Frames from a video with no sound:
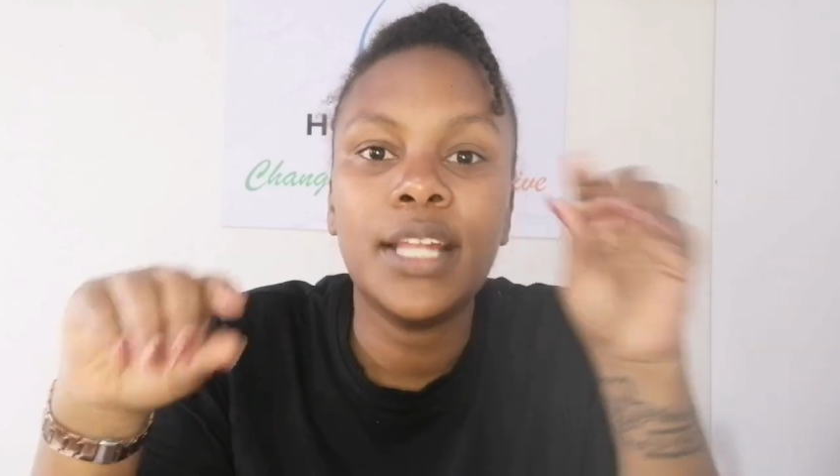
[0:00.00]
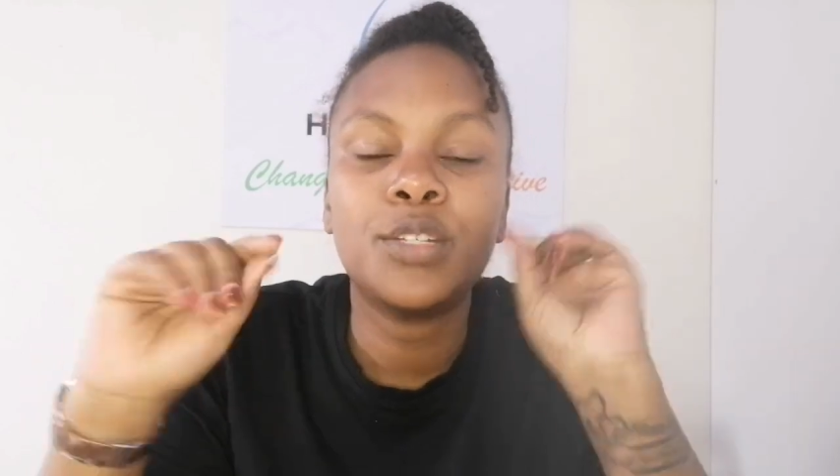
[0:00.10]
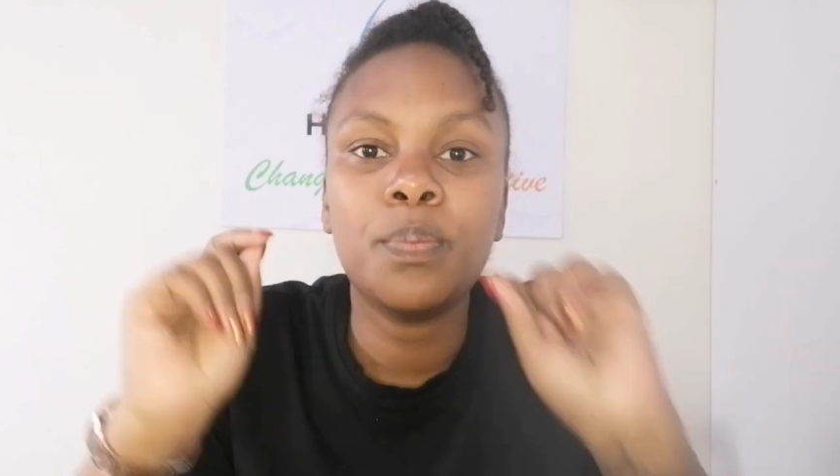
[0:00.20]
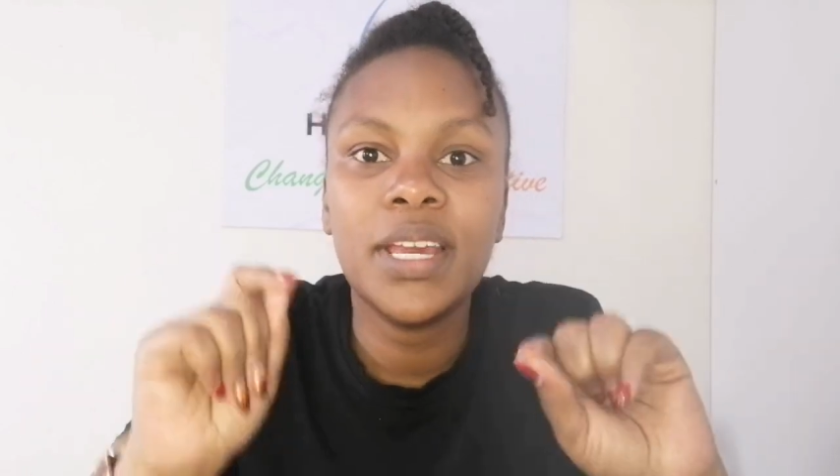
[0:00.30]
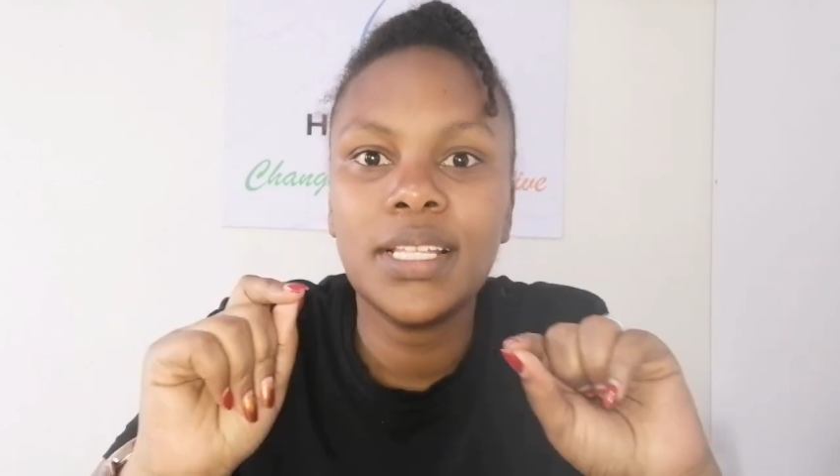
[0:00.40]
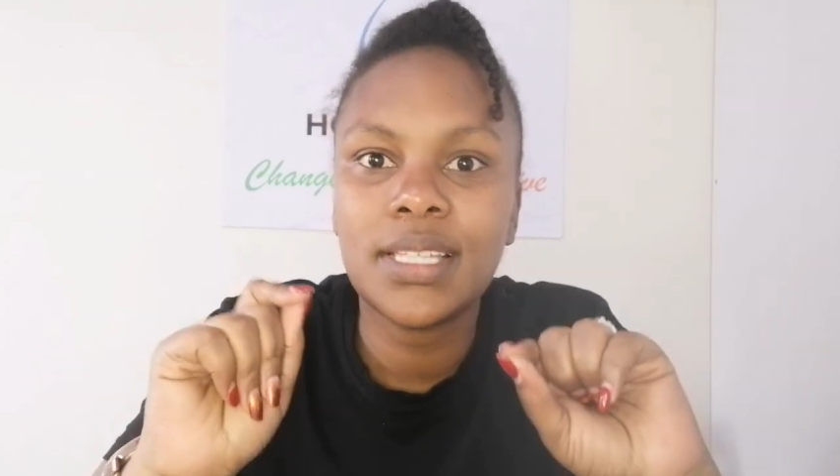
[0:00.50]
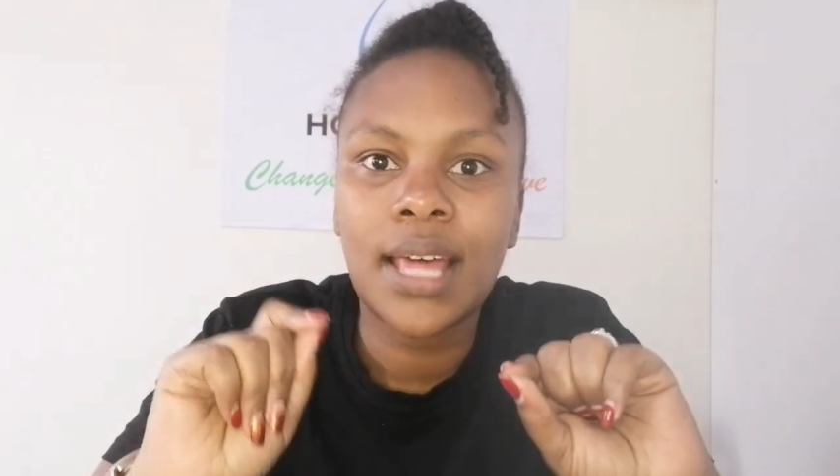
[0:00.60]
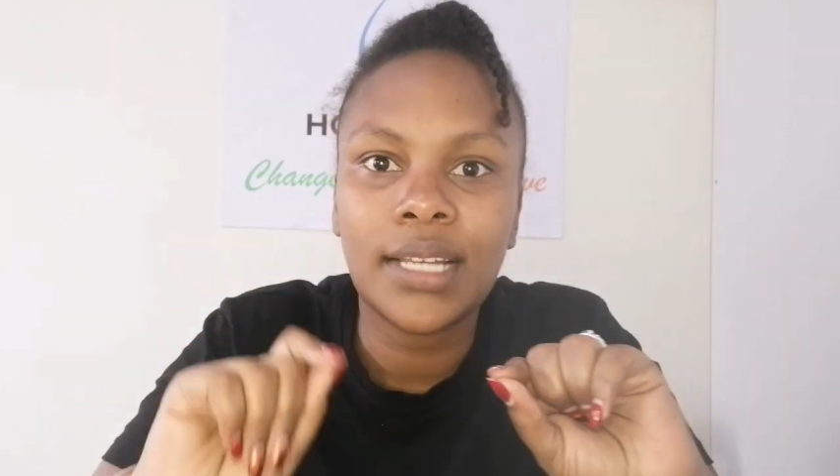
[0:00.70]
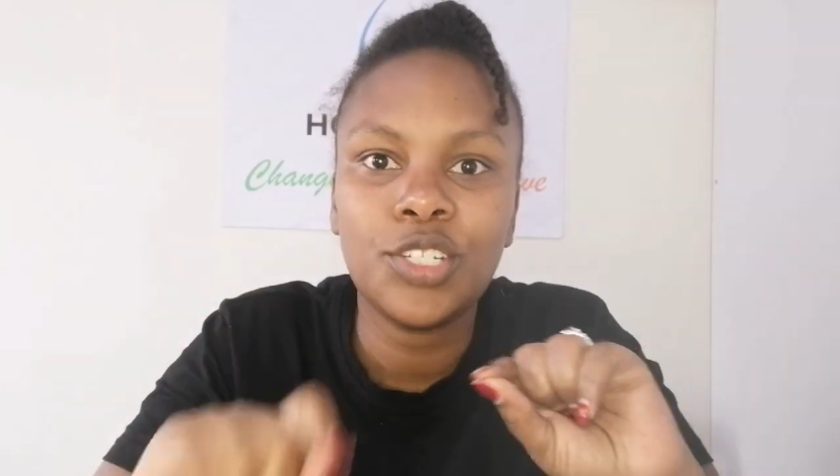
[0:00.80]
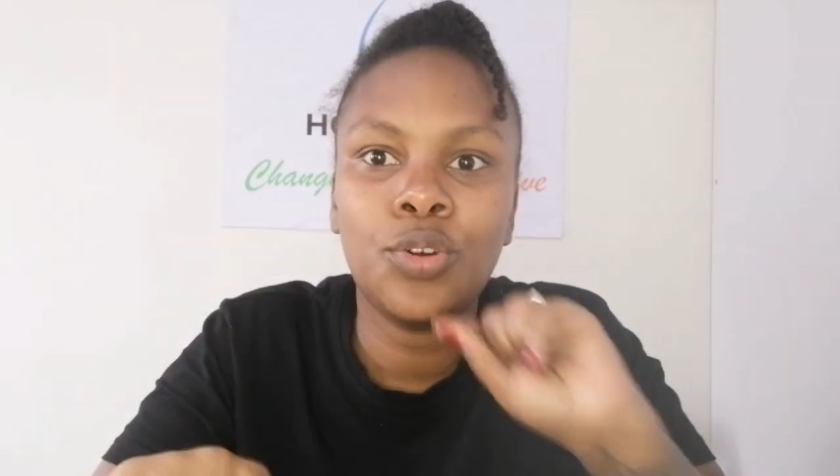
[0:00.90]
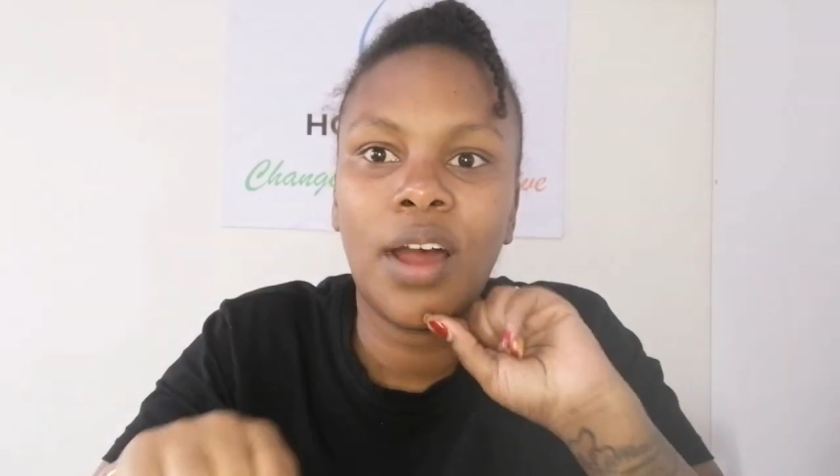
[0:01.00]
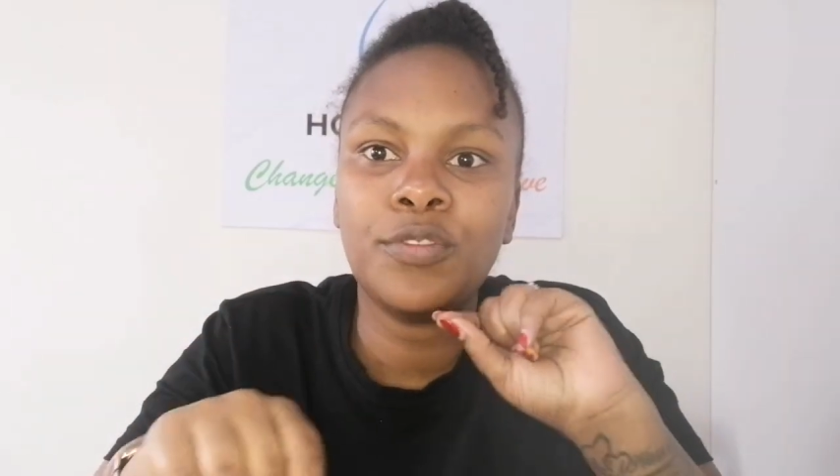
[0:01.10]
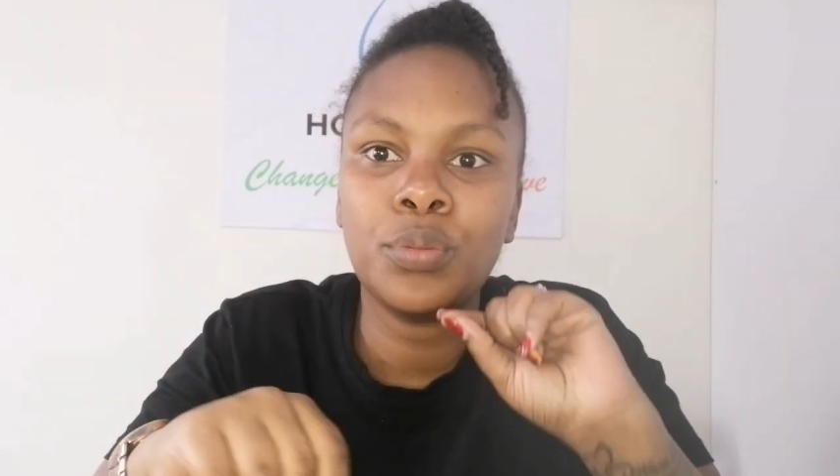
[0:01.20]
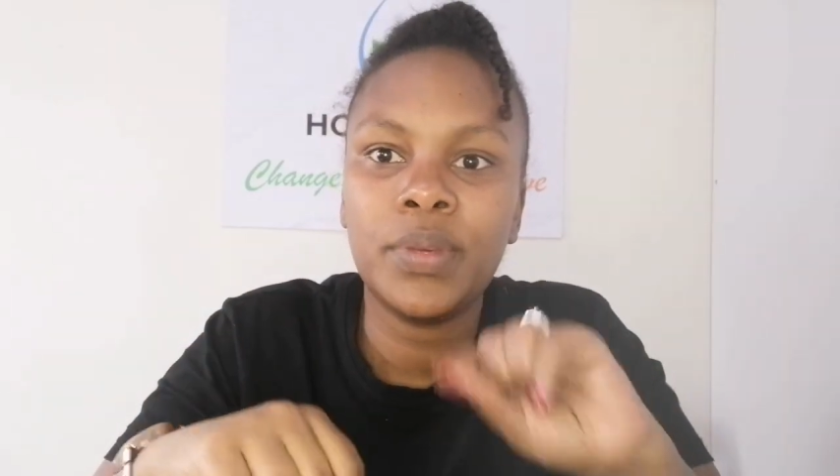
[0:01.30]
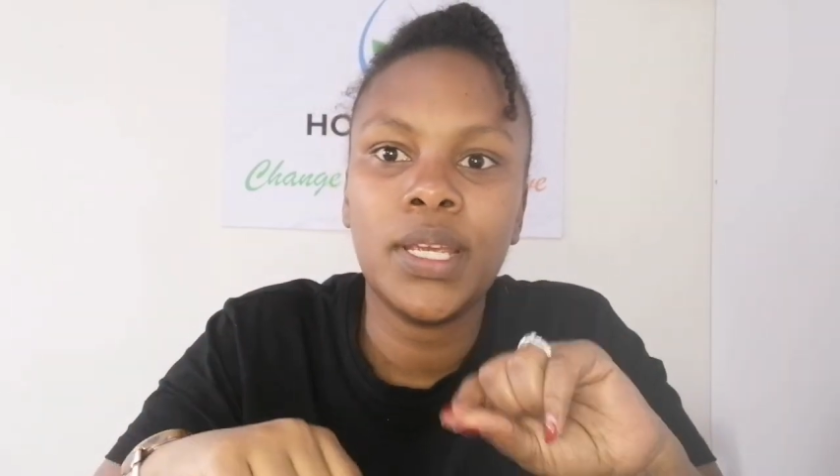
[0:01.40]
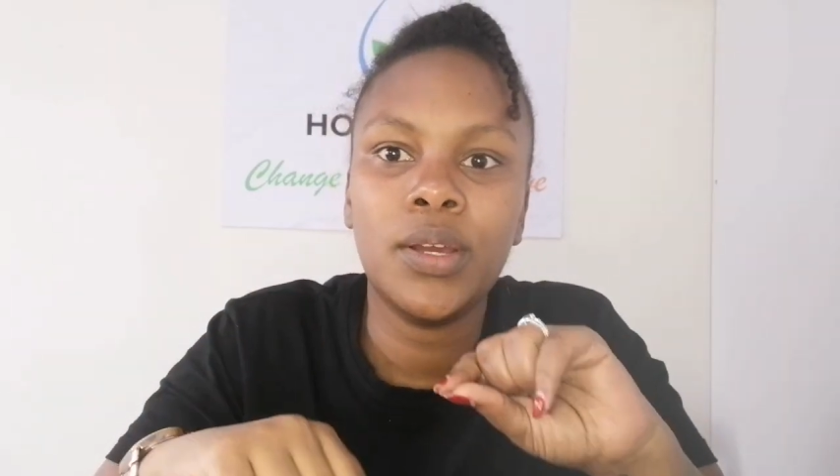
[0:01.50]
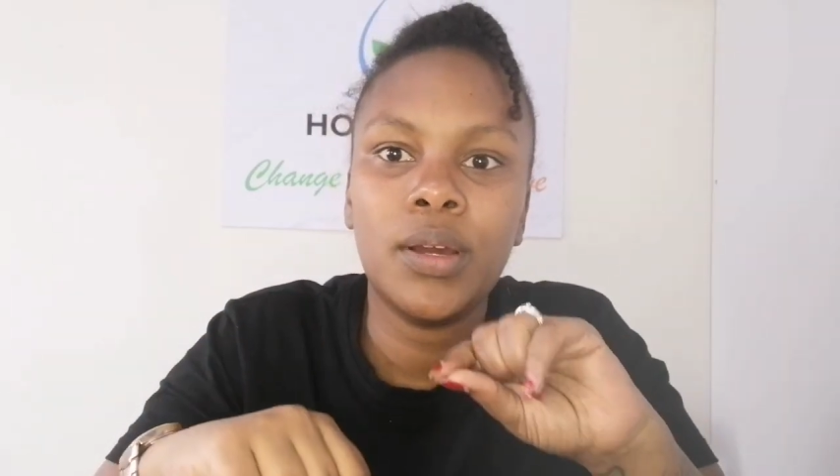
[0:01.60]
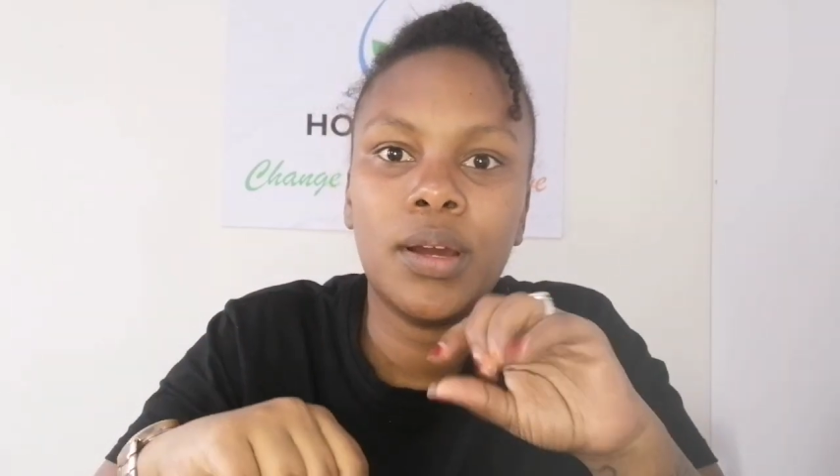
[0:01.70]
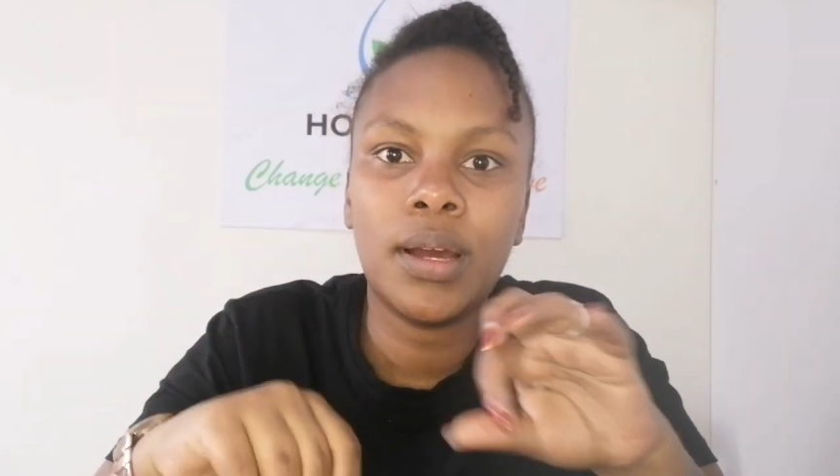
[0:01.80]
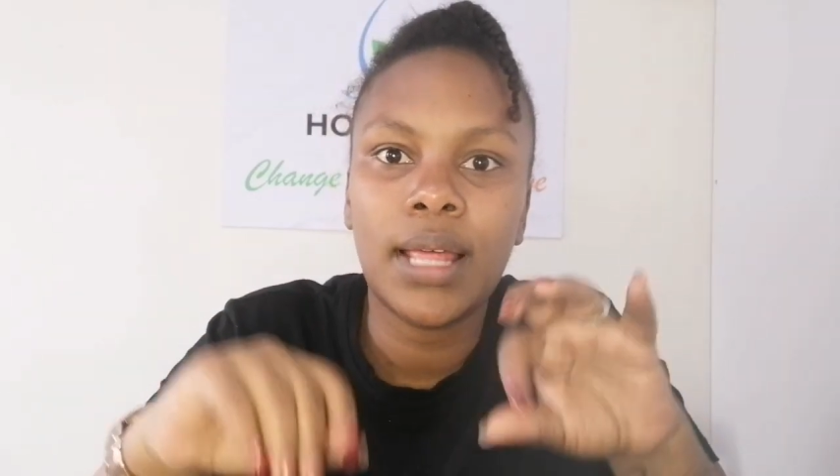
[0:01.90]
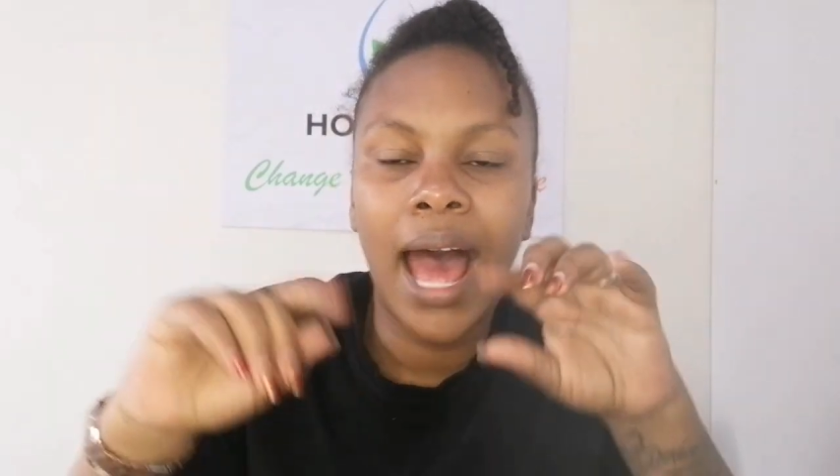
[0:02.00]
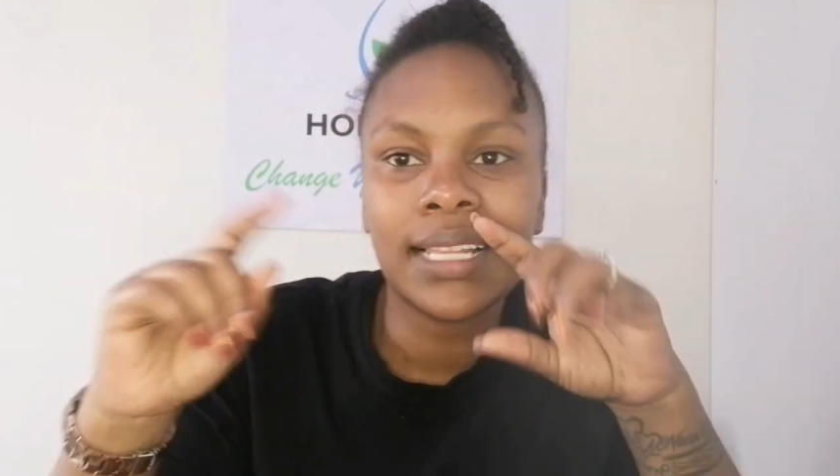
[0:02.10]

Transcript: it means that you have to be